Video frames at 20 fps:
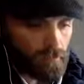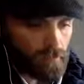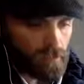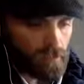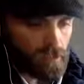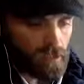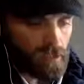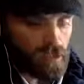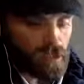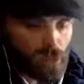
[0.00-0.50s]

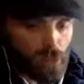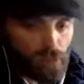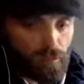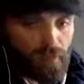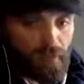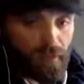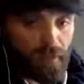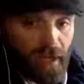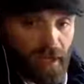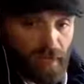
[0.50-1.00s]
it should
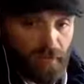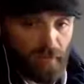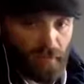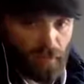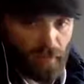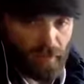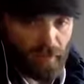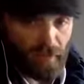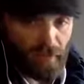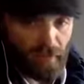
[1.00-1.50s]
be made
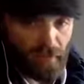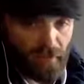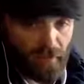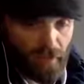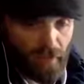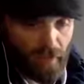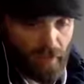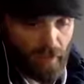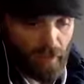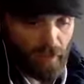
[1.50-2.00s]
publicly
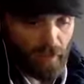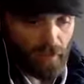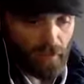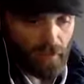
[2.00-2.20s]
available.